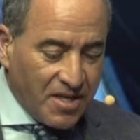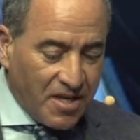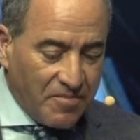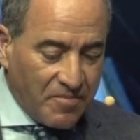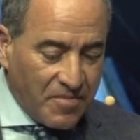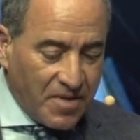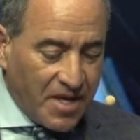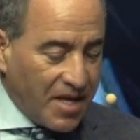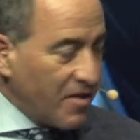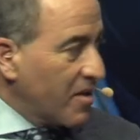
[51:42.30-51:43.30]
Um, it,
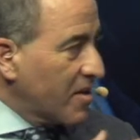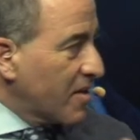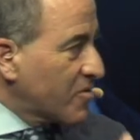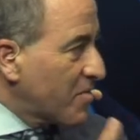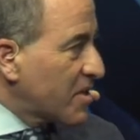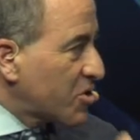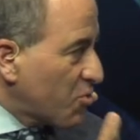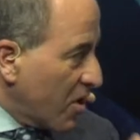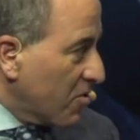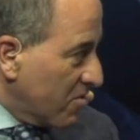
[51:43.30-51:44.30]
it, has there been a
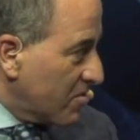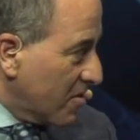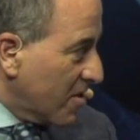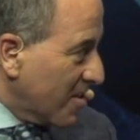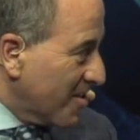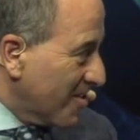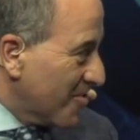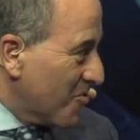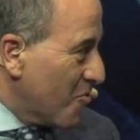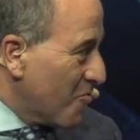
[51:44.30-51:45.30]
struggle
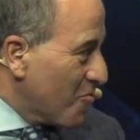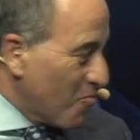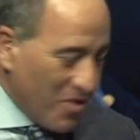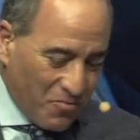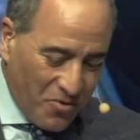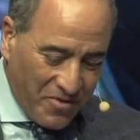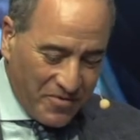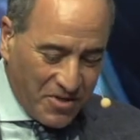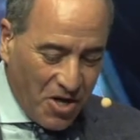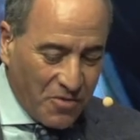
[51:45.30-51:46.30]
uh, over one where the
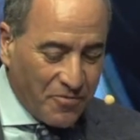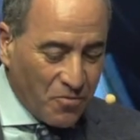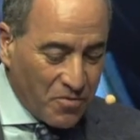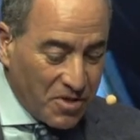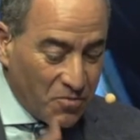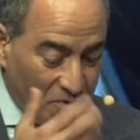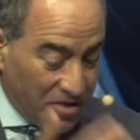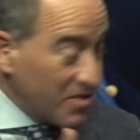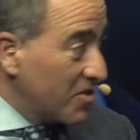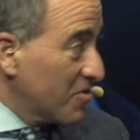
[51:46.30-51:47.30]
photographer really
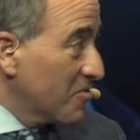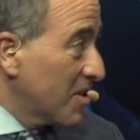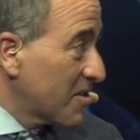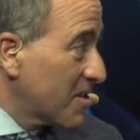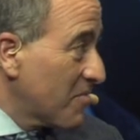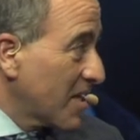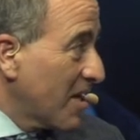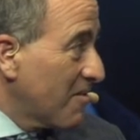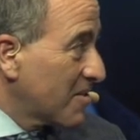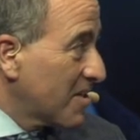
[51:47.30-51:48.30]
wanted to get something
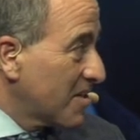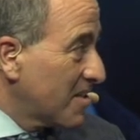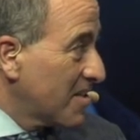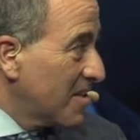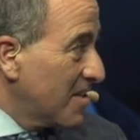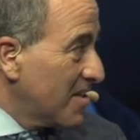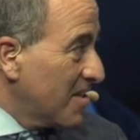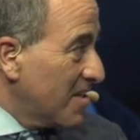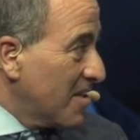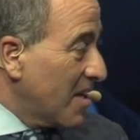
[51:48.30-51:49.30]
out, and, yeah.
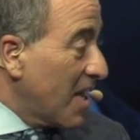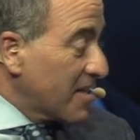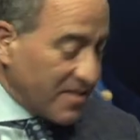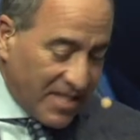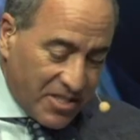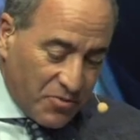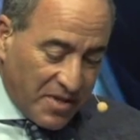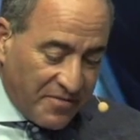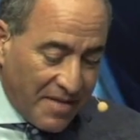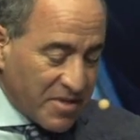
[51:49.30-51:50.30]
uh, and has it led to right.
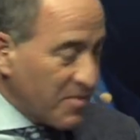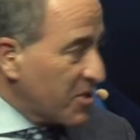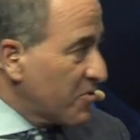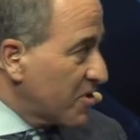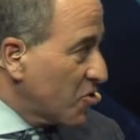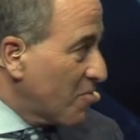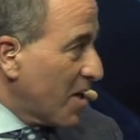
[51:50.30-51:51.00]
any famous pictures in your